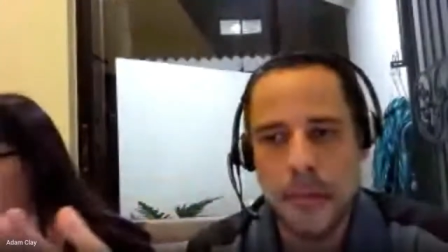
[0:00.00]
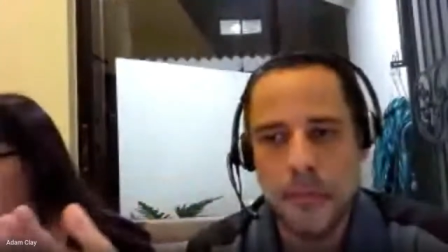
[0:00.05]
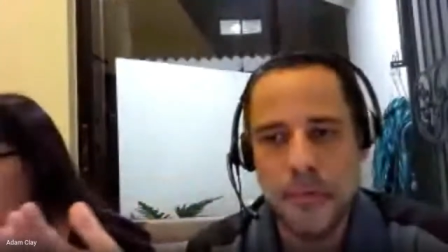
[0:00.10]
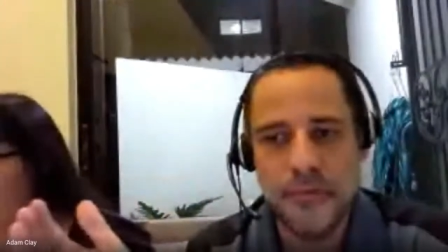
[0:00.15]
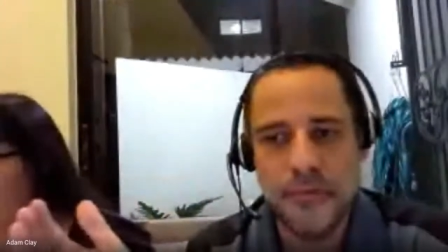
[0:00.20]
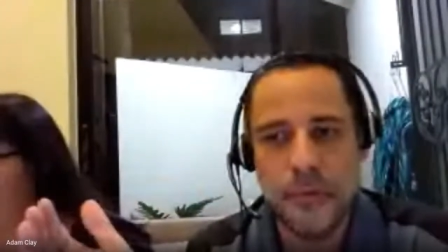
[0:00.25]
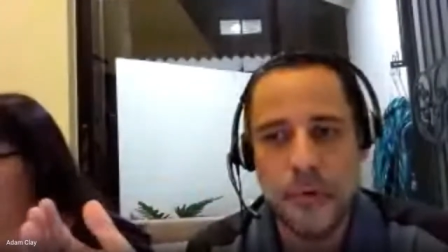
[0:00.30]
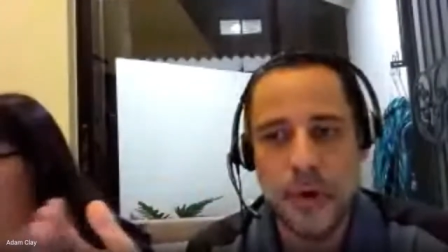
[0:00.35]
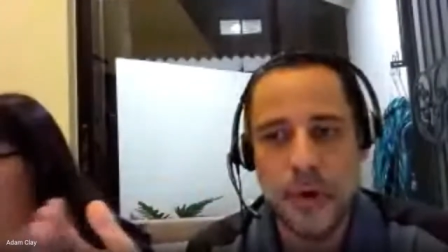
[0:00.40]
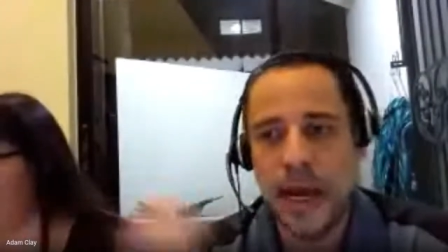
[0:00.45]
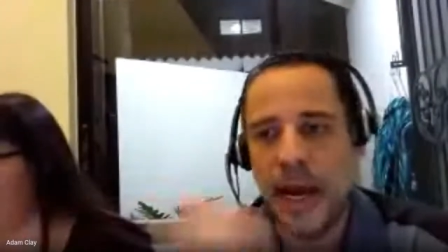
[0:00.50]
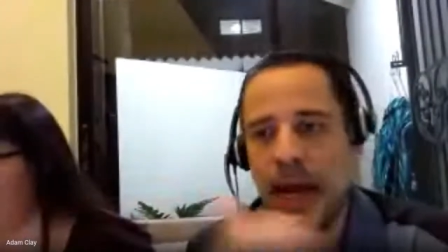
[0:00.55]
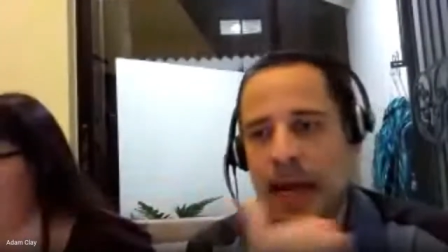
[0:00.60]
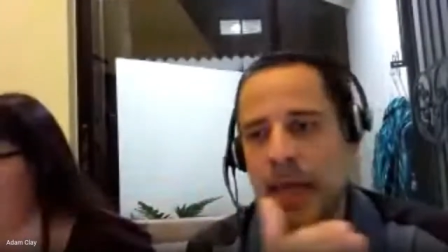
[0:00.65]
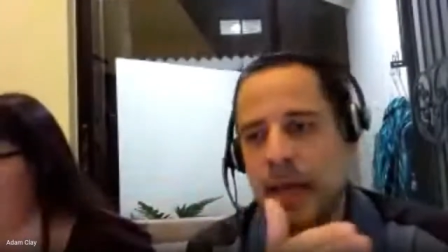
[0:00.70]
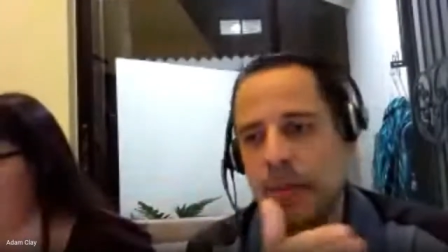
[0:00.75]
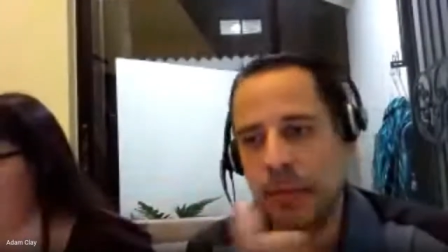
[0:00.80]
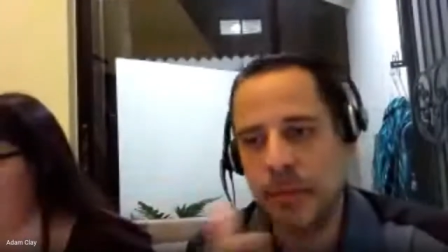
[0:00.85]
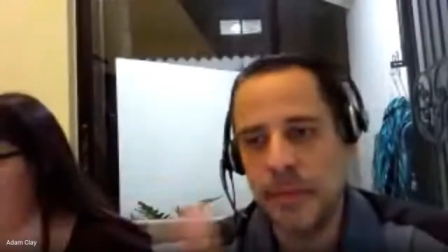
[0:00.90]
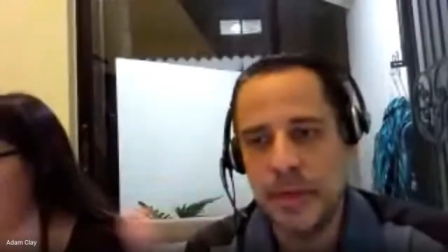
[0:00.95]
before
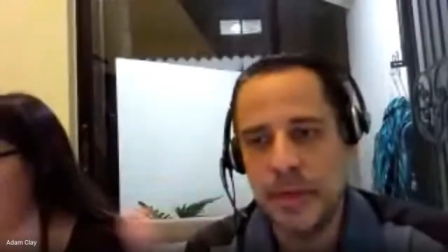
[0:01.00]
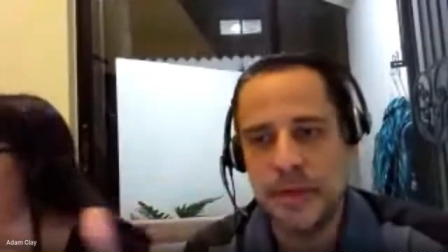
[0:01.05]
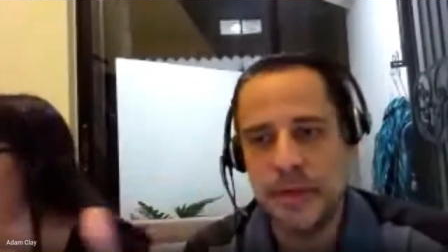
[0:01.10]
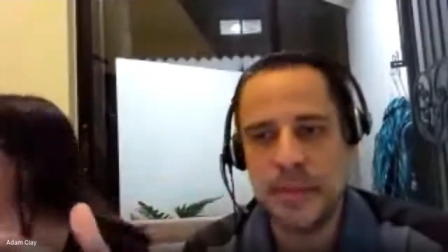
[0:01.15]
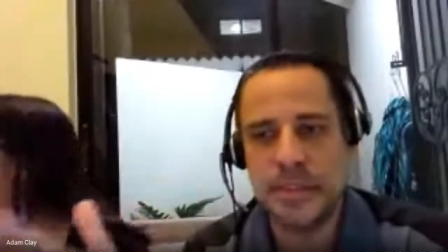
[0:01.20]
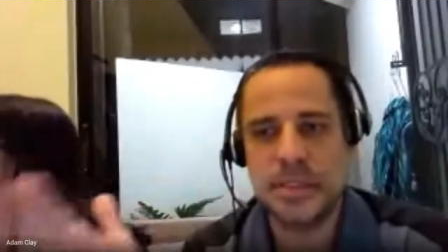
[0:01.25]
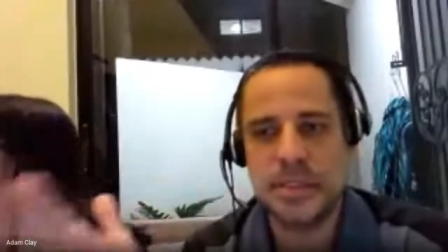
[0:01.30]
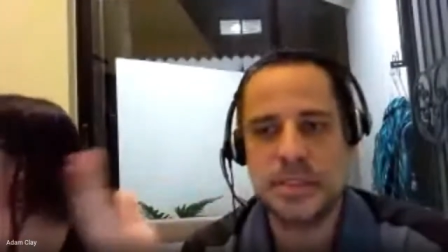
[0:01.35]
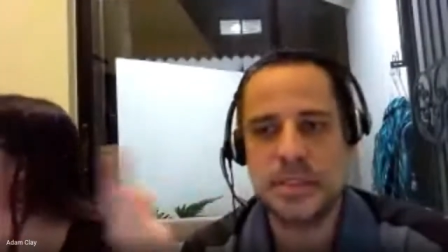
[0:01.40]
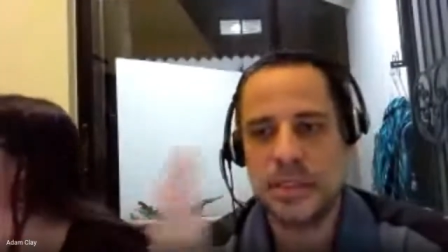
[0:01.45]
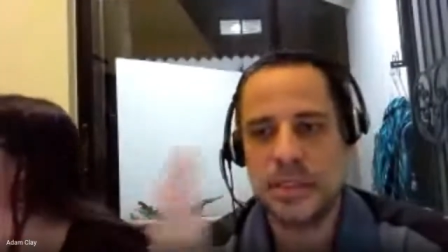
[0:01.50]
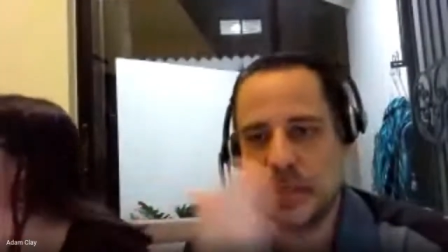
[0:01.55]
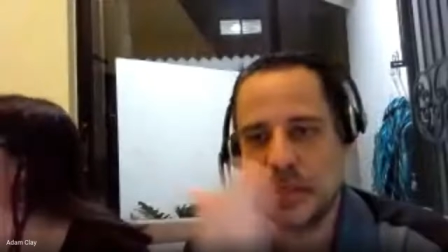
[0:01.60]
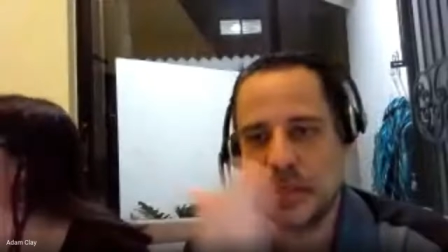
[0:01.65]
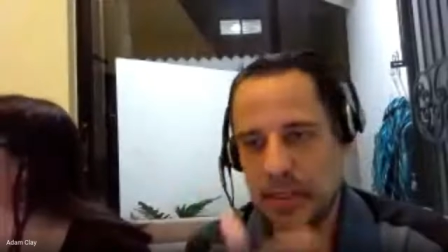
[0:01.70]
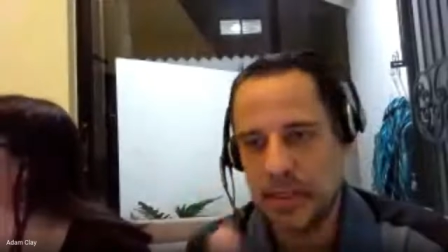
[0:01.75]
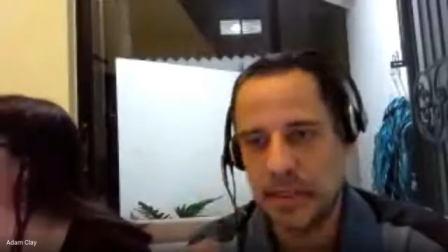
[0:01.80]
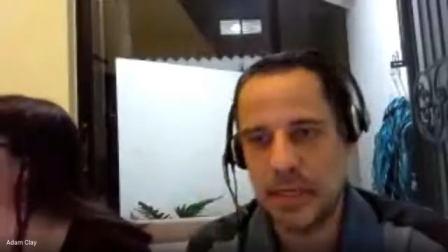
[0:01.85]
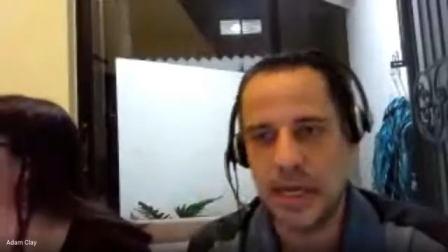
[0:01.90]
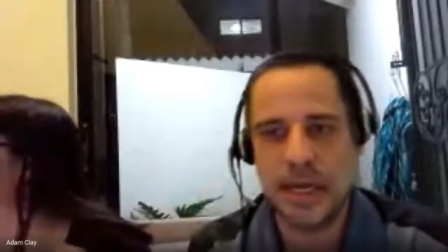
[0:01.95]
I implemented this
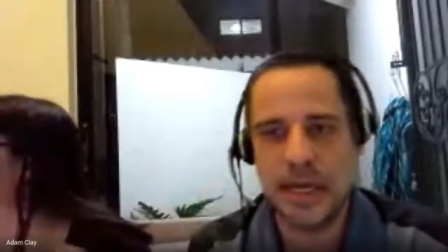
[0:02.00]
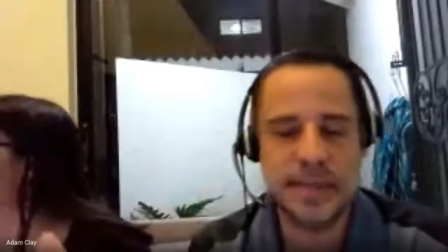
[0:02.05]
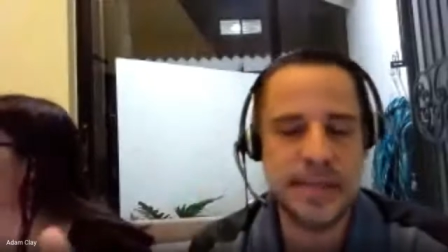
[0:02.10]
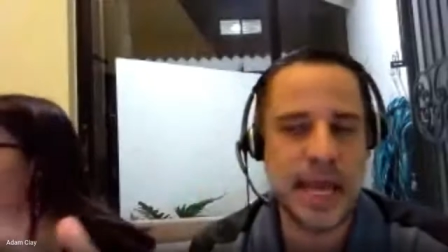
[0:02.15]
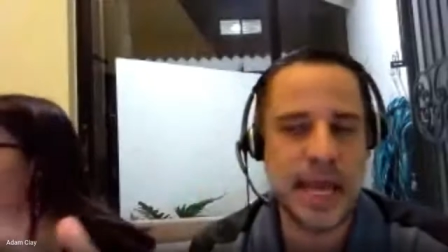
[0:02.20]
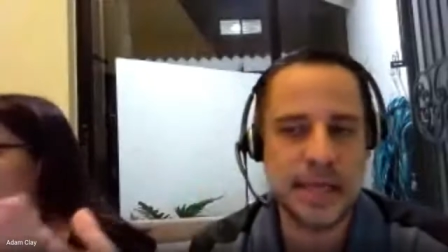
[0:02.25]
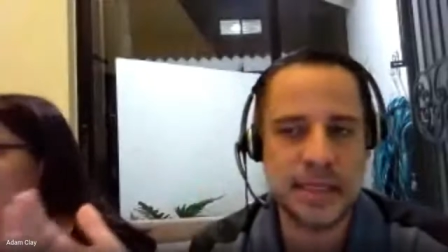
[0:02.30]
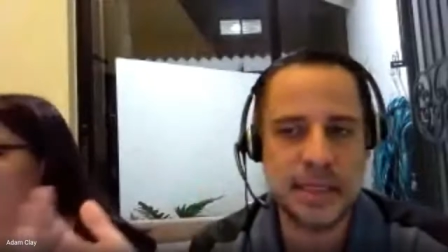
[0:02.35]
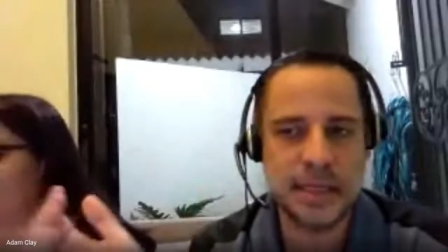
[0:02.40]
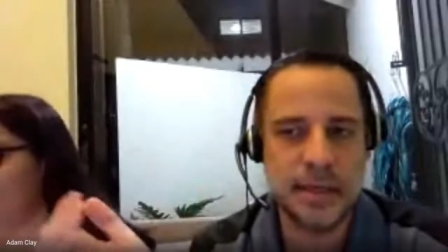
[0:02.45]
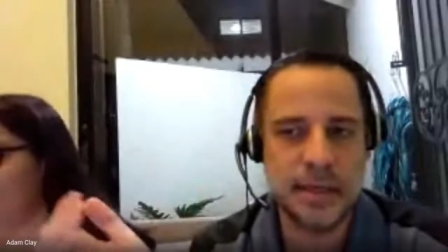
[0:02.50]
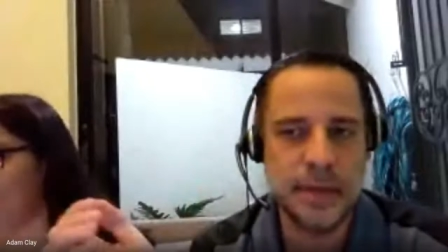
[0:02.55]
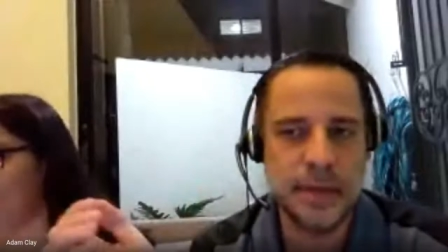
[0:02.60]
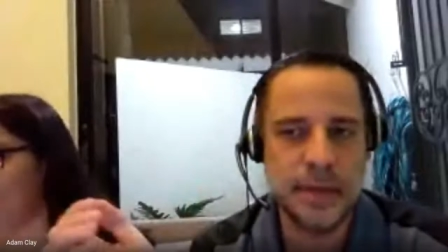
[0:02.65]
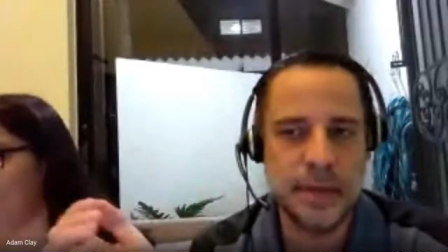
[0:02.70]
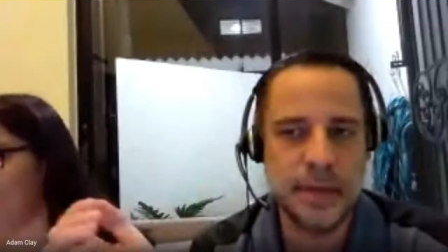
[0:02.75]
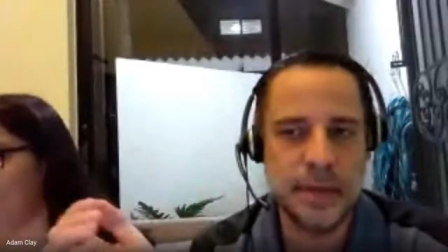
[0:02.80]
kind of tactic in there.